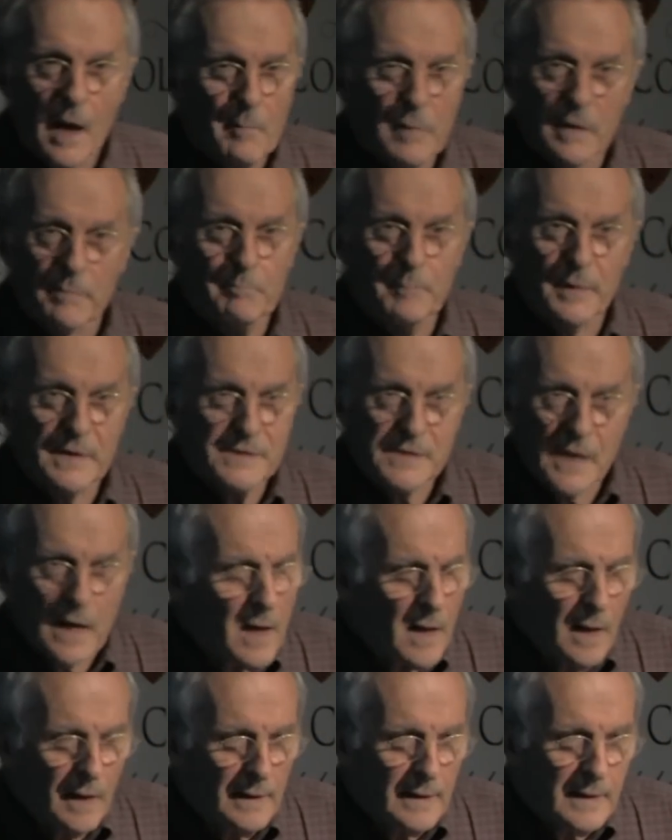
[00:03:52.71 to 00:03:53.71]
But
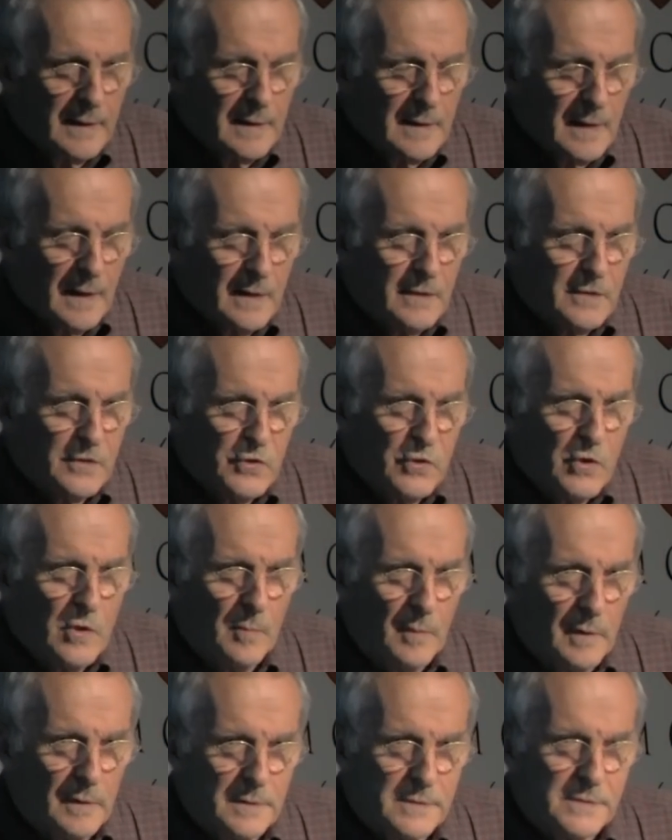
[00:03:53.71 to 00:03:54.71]
bizarrely, in
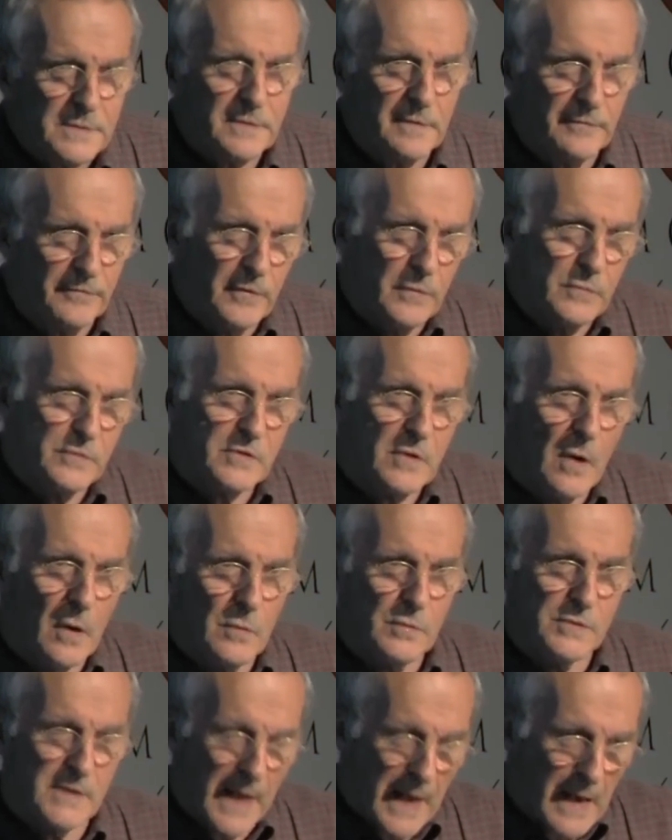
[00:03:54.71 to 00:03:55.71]
humans, the fused
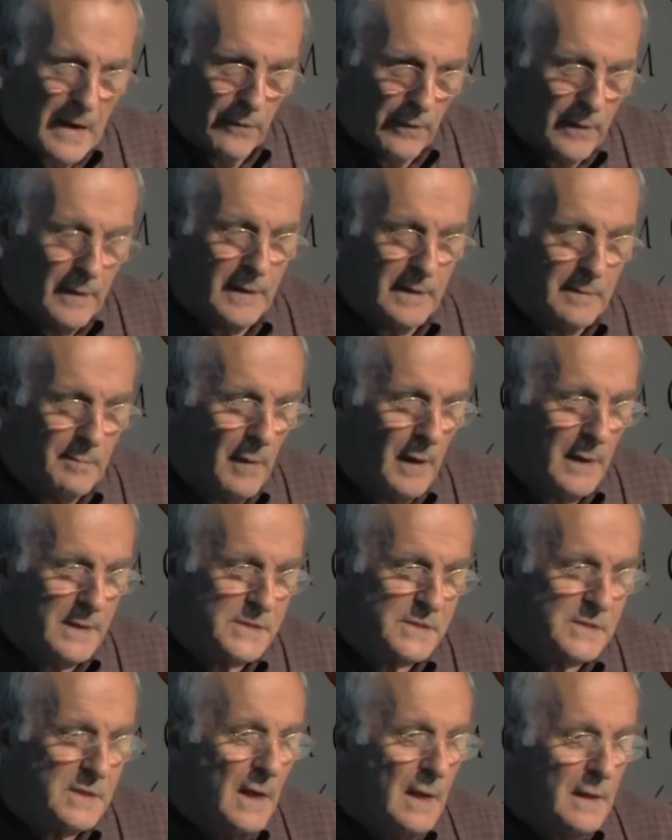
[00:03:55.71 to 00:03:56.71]
toes error in
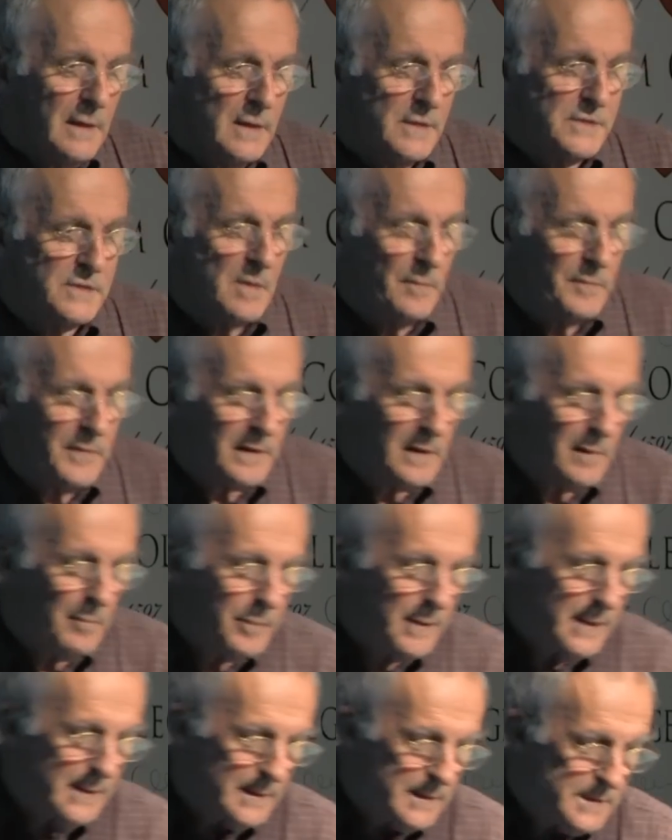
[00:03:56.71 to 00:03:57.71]
mice does something
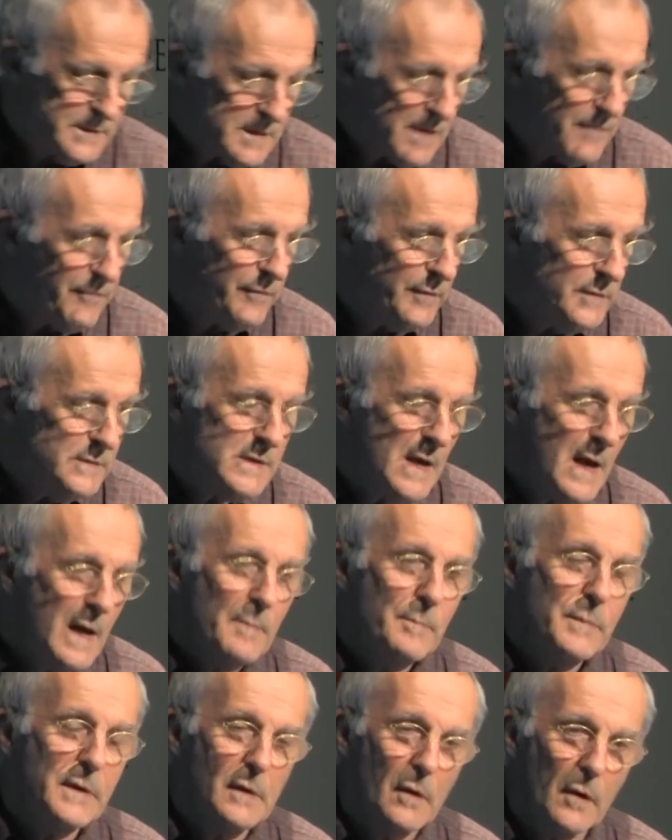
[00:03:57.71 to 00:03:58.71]
completely different,
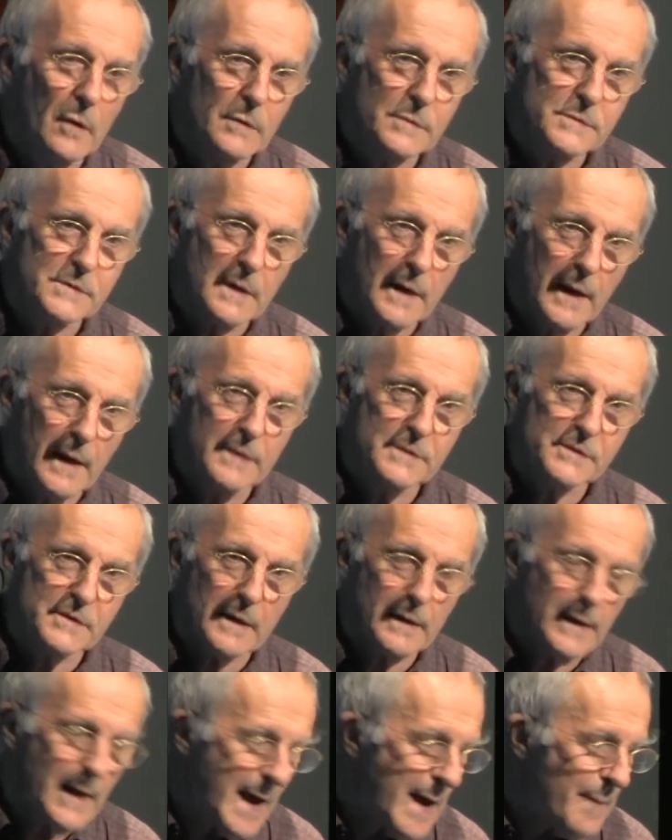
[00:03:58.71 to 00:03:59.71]
because it's
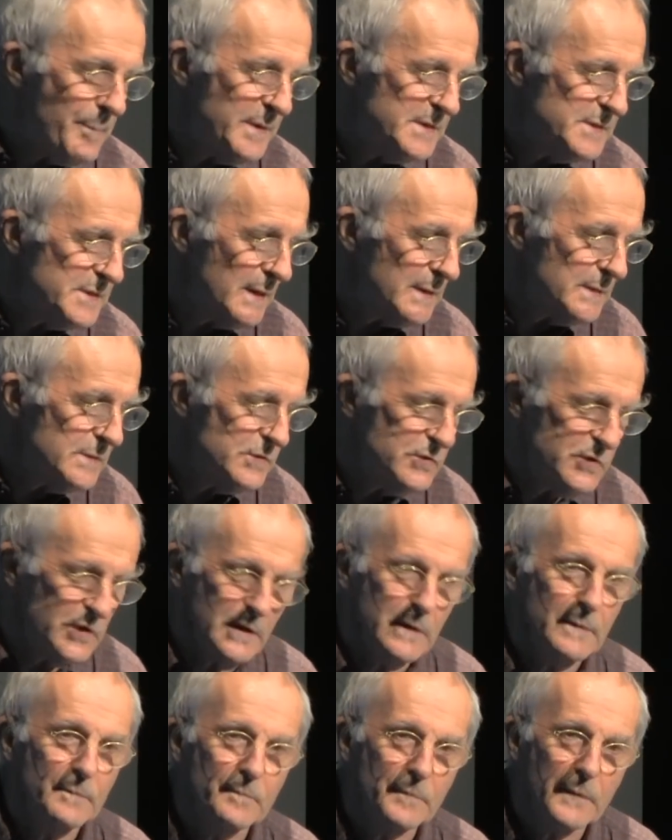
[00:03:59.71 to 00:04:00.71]
an appetite
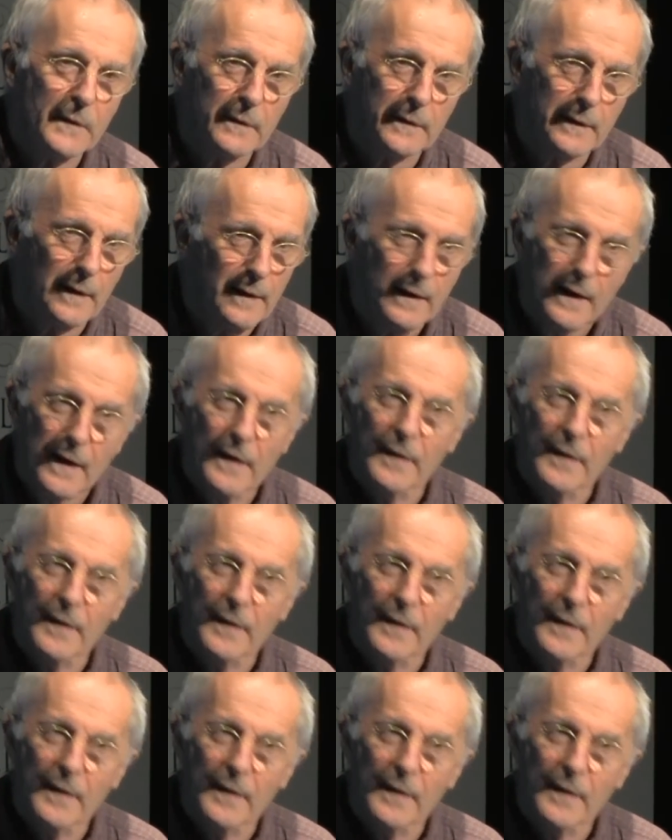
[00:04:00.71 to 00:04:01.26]
gene. Okay.